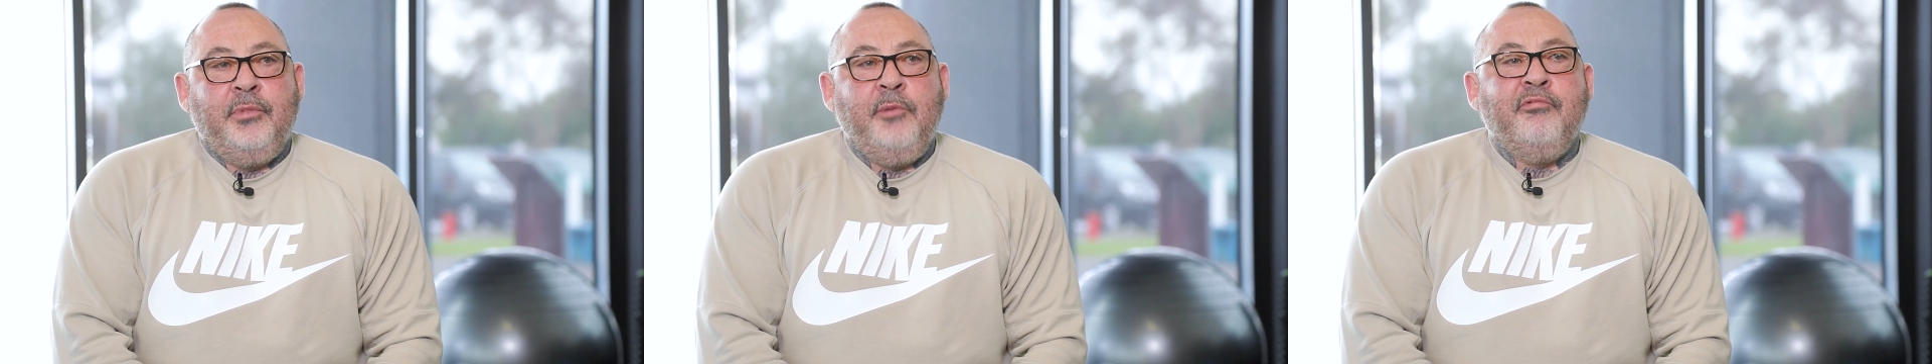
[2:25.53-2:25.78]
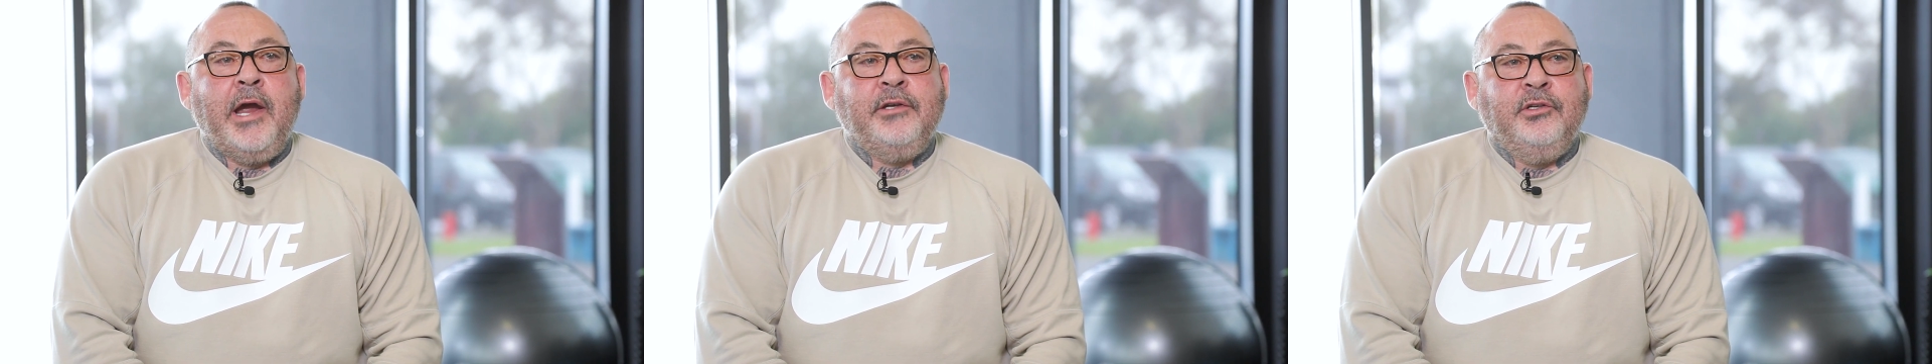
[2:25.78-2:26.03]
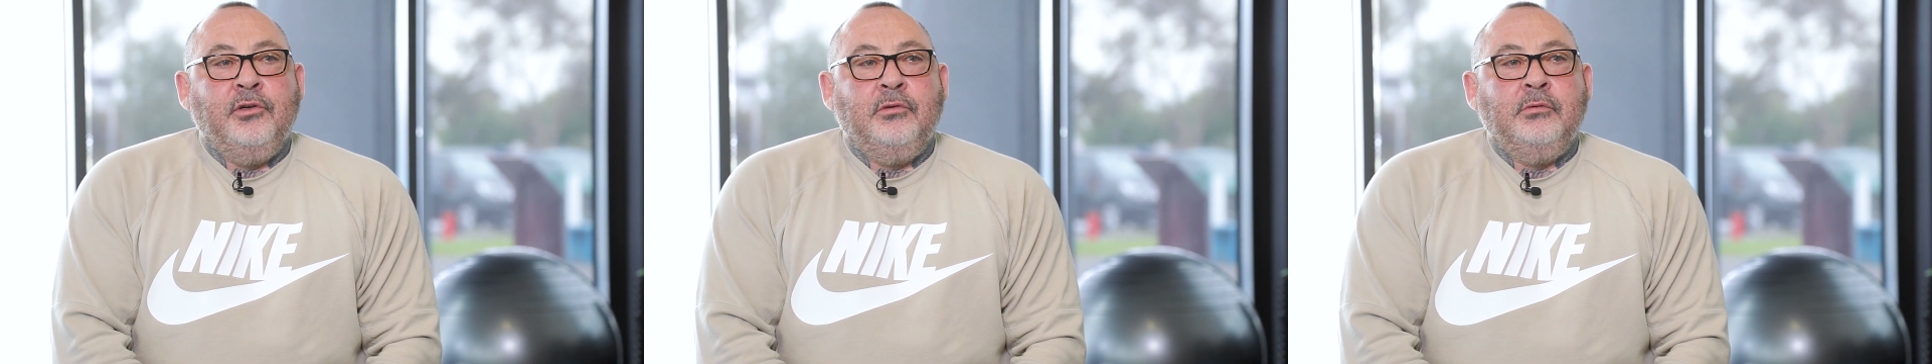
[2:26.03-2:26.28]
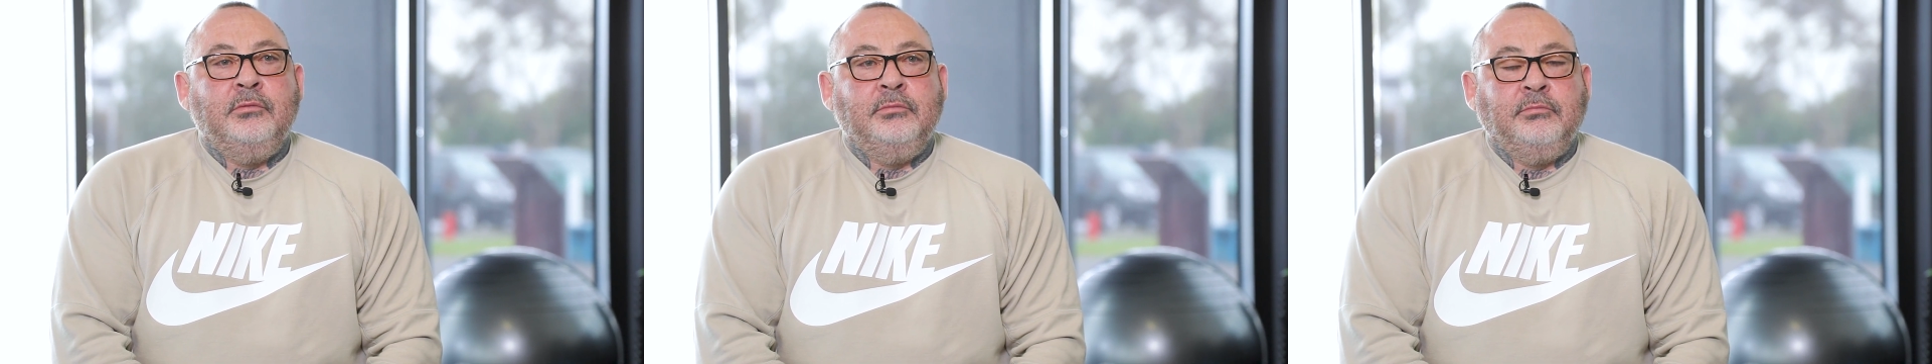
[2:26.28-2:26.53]
Be
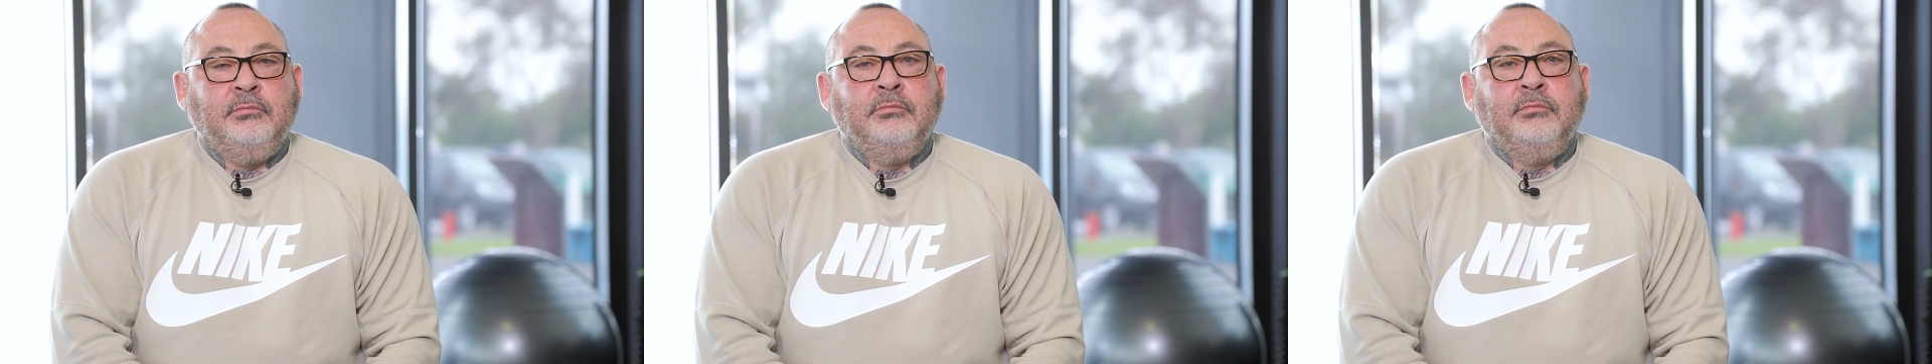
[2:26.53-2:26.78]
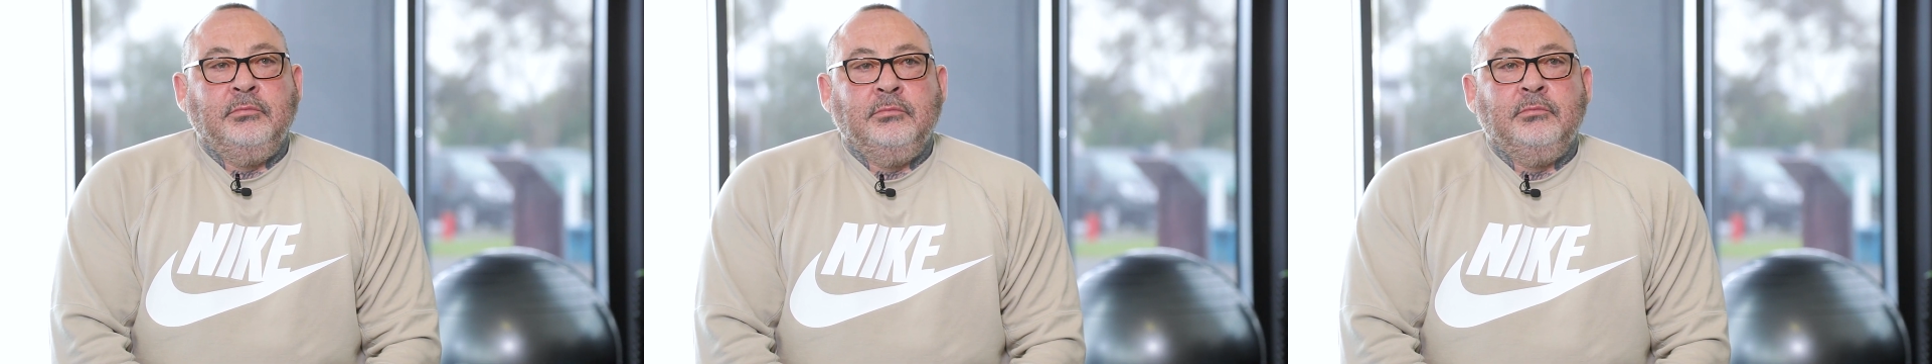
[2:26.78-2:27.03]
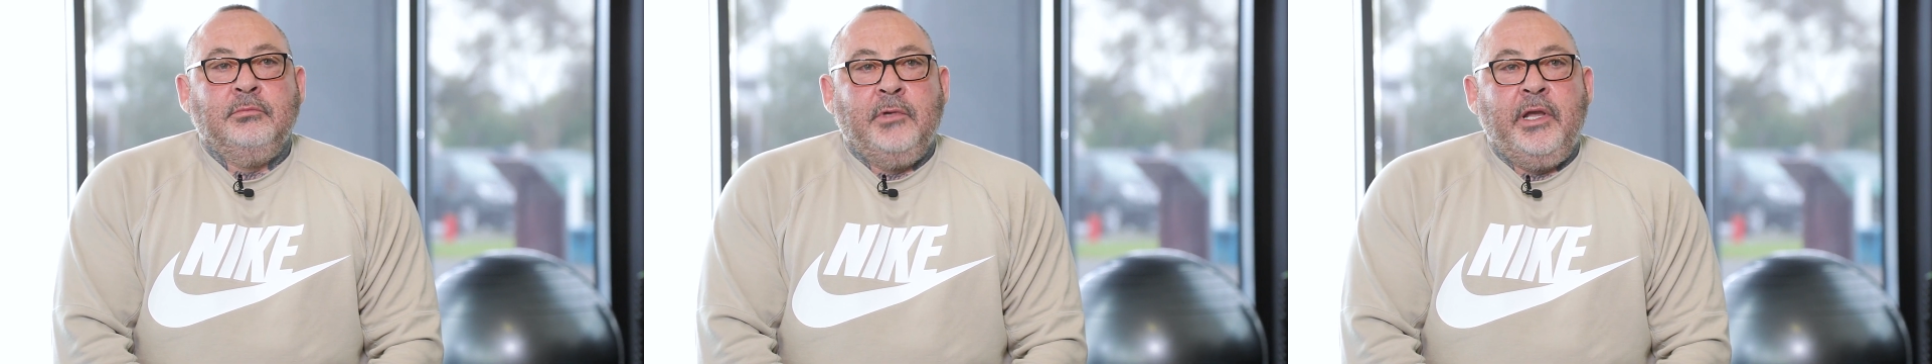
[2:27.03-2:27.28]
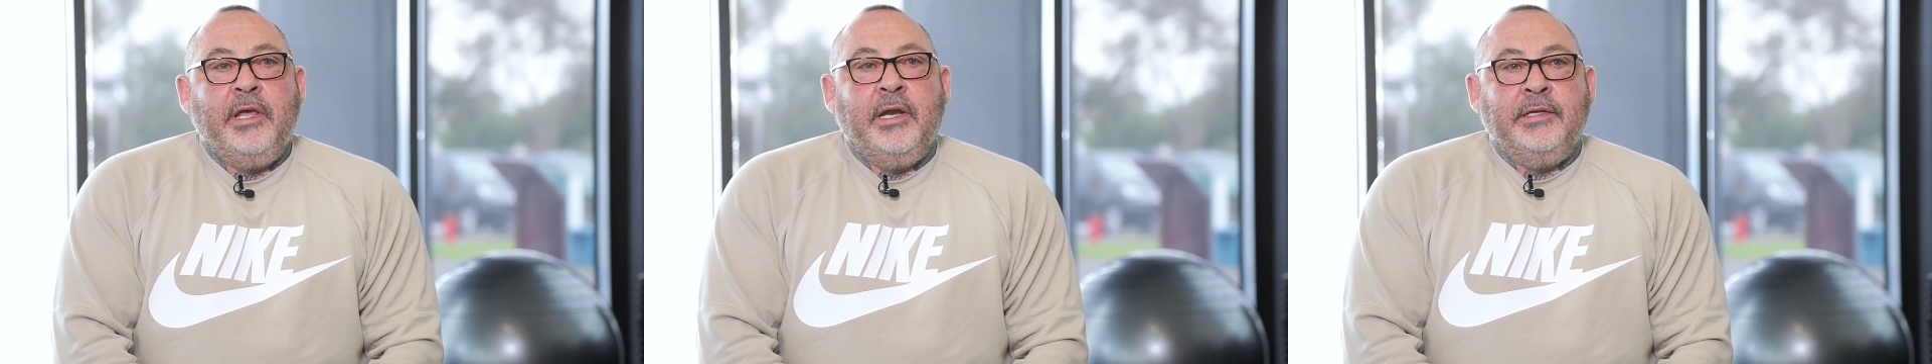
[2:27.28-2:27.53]
practical,
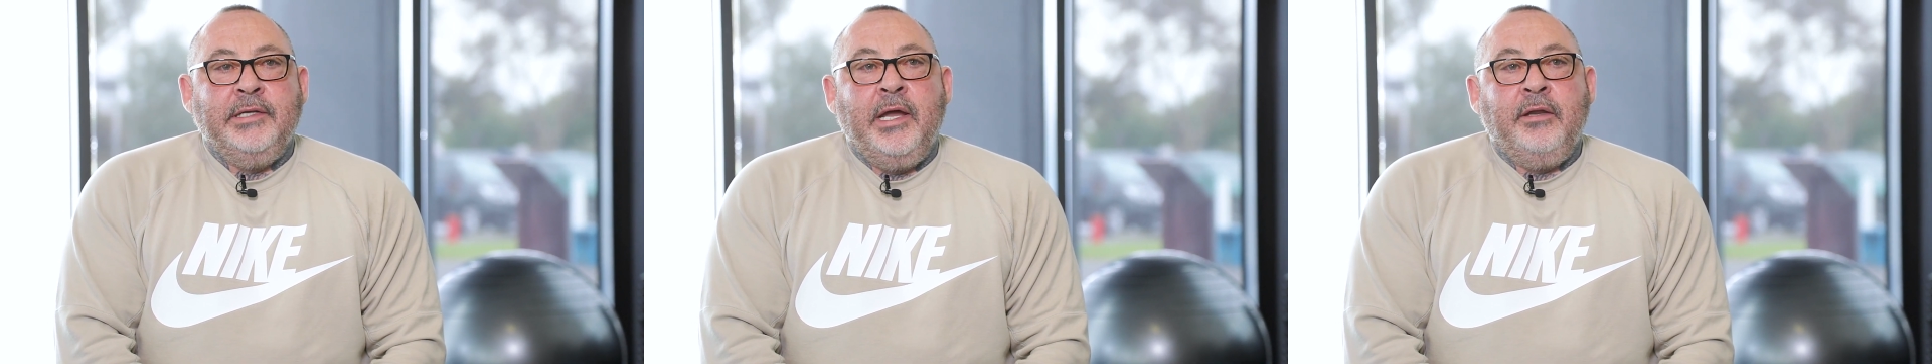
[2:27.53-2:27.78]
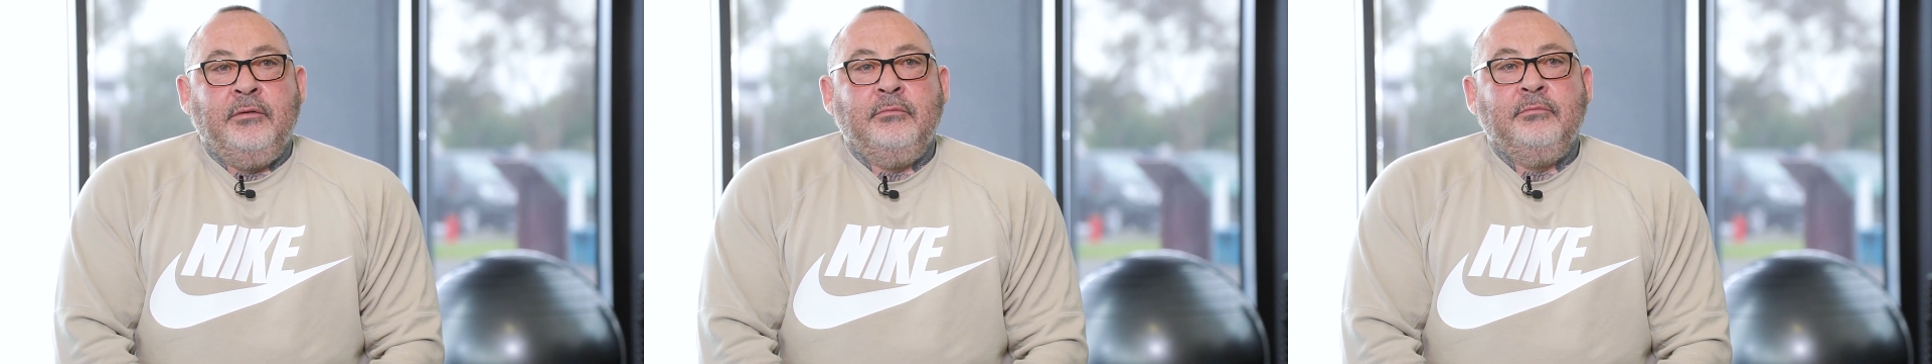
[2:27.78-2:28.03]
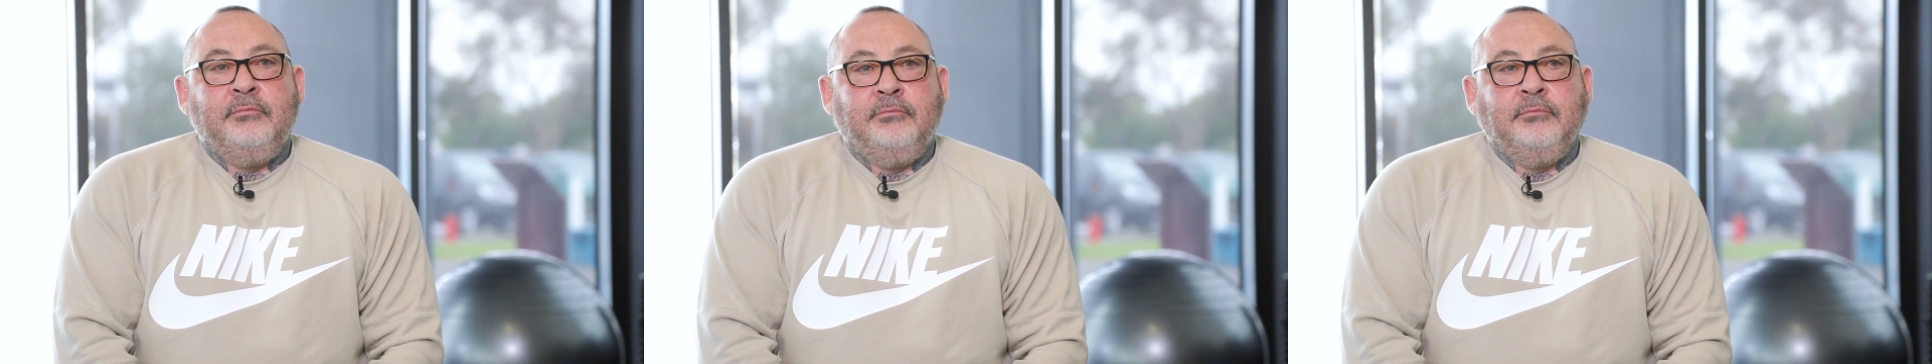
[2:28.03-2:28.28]
get it done.